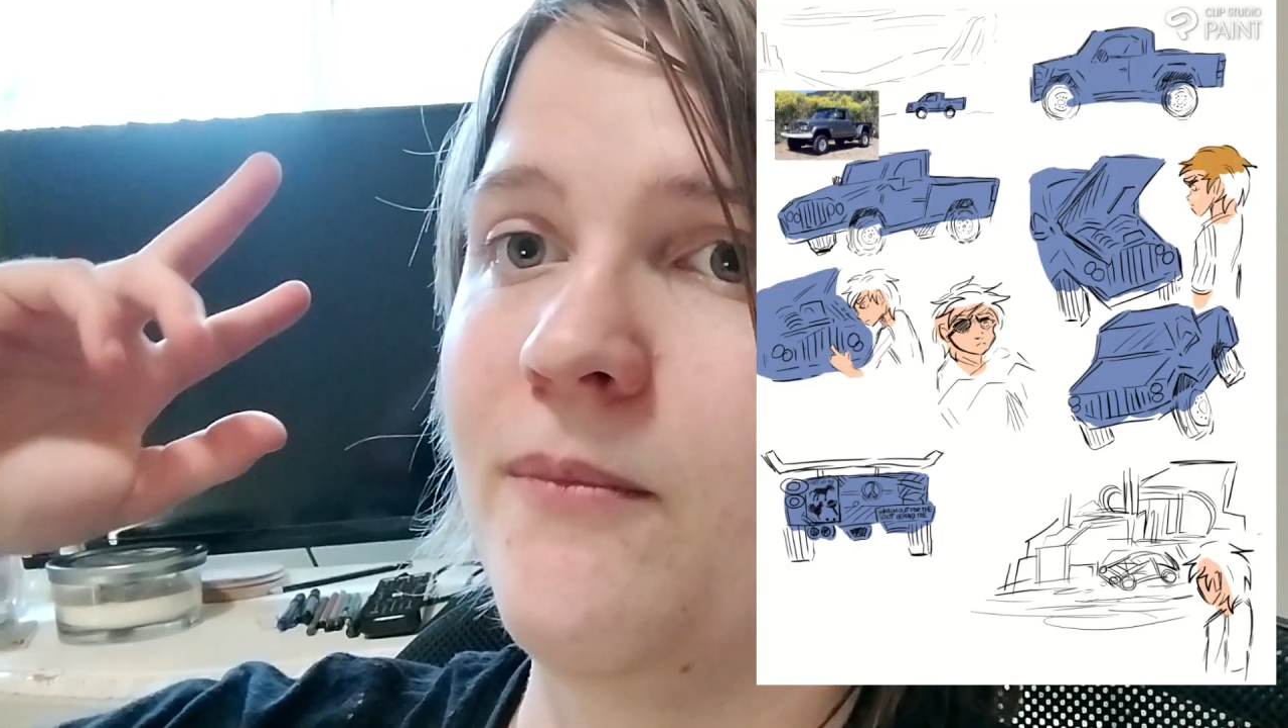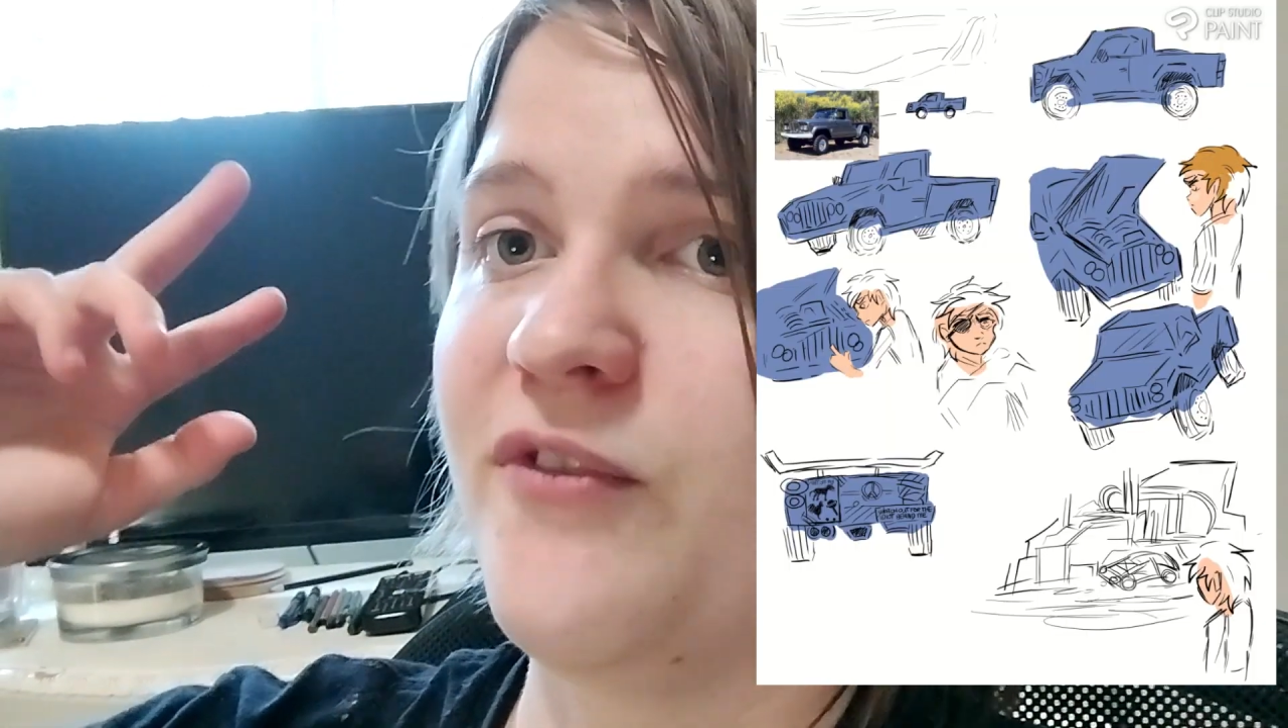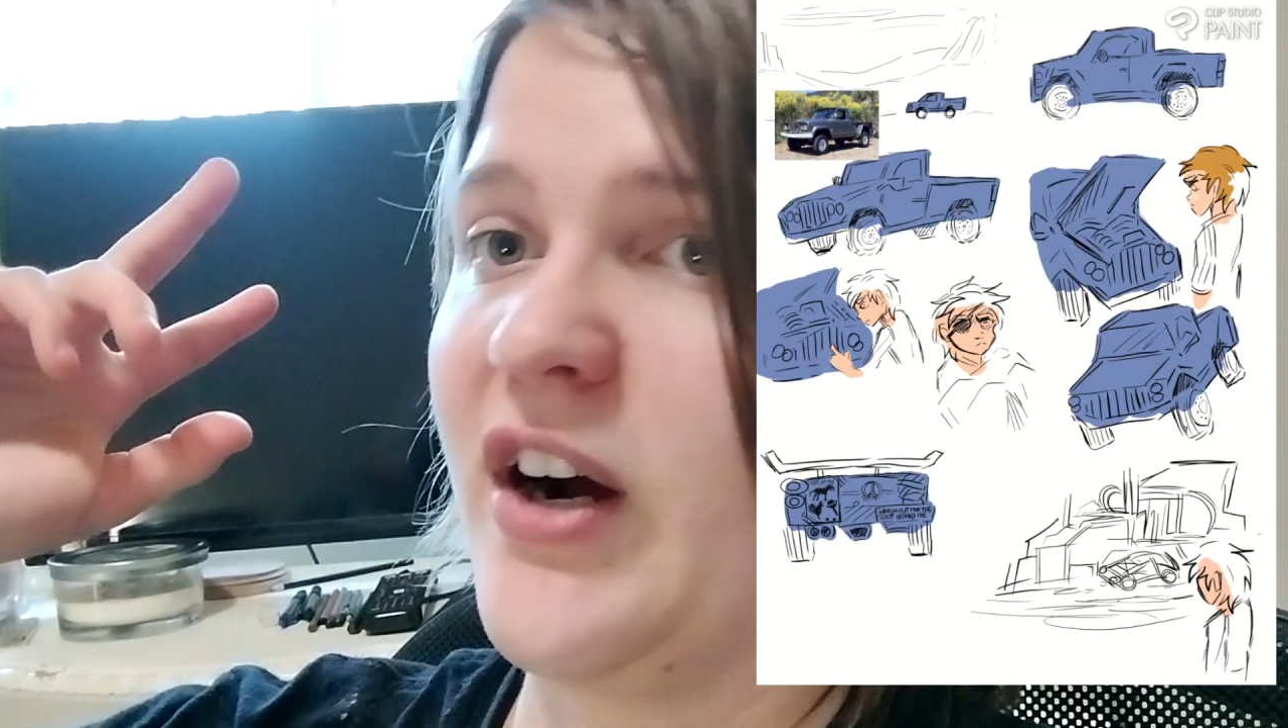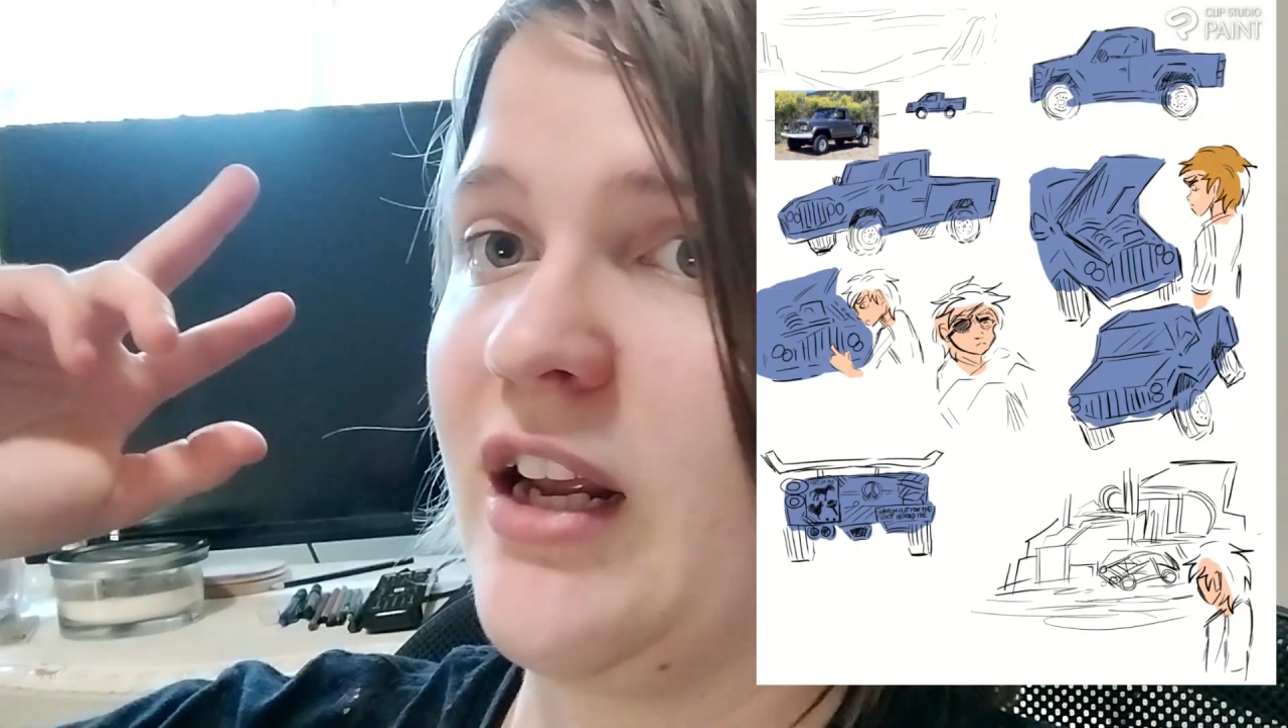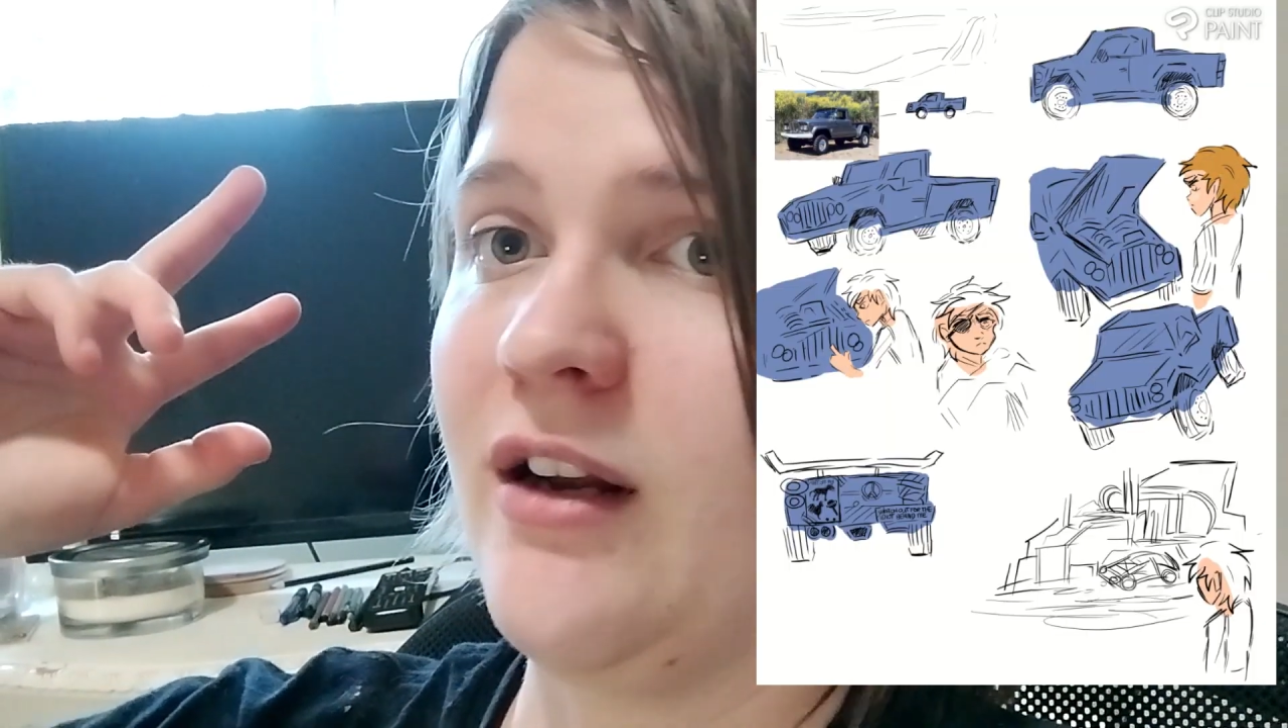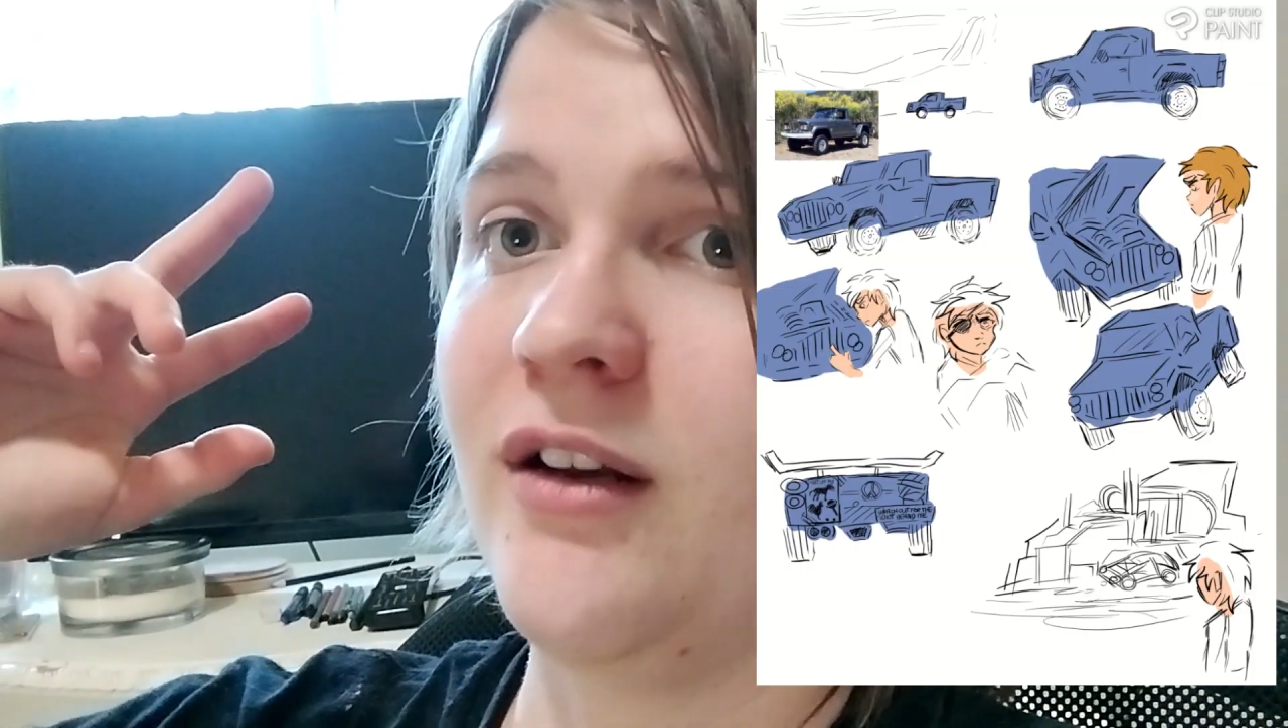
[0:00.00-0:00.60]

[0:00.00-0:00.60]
fucking